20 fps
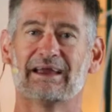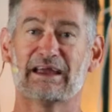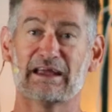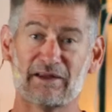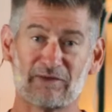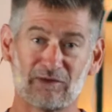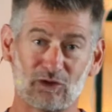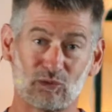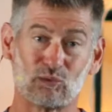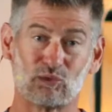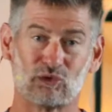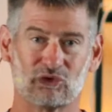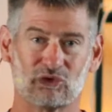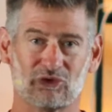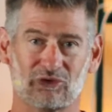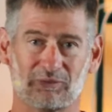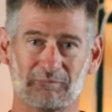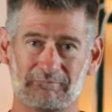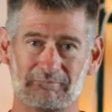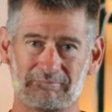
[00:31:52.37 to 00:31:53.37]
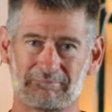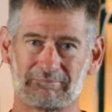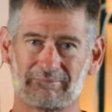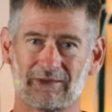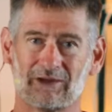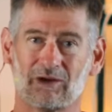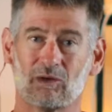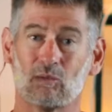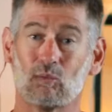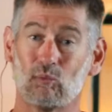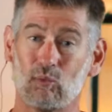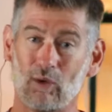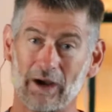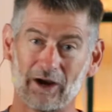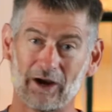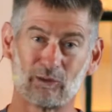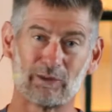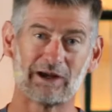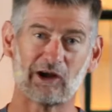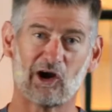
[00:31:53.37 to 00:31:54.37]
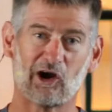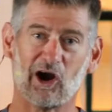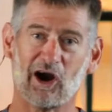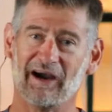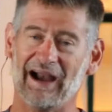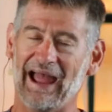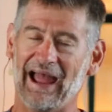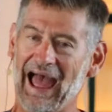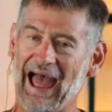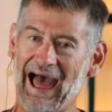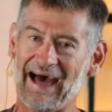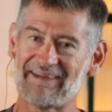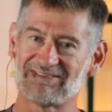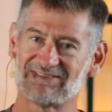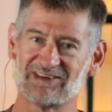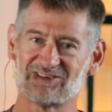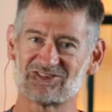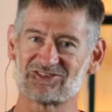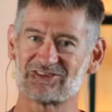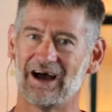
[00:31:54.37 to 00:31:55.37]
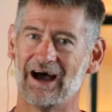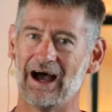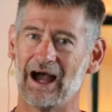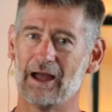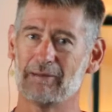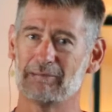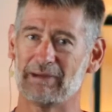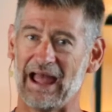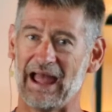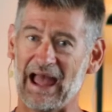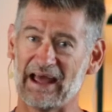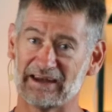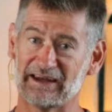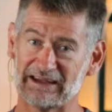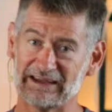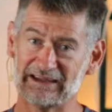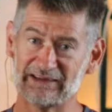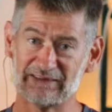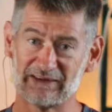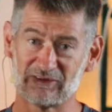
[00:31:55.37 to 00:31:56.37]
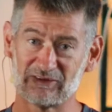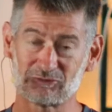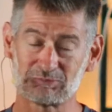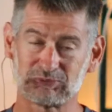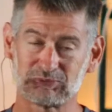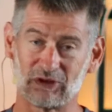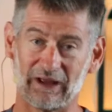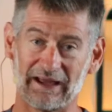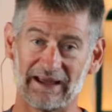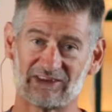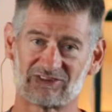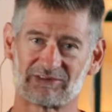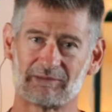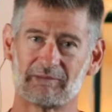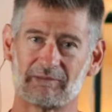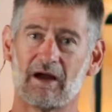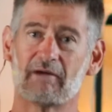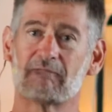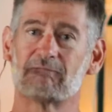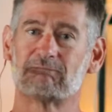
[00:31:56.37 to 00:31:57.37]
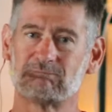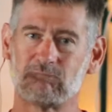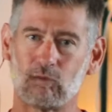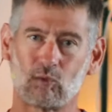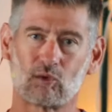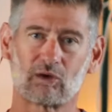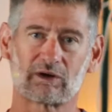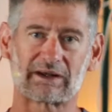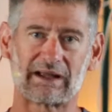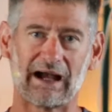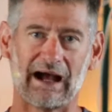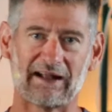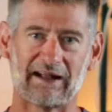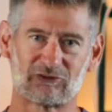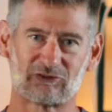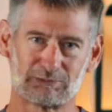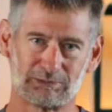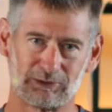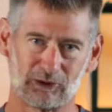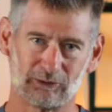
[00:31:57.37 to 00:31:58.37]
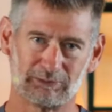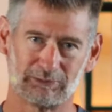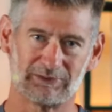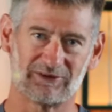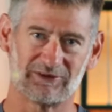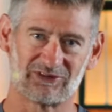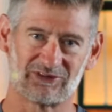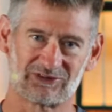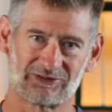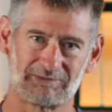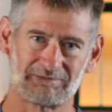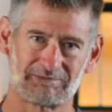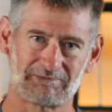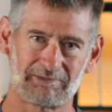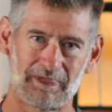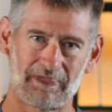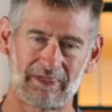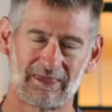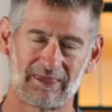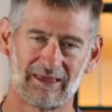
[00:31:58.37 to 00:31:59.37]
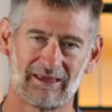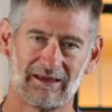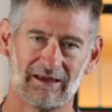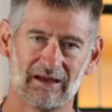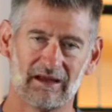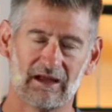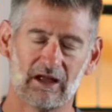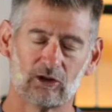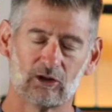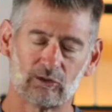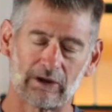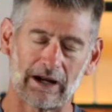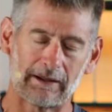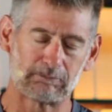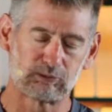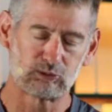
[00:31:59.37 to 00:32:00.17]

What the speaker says: in the world, where we are at this time and in this place for God's purpose. Lord, I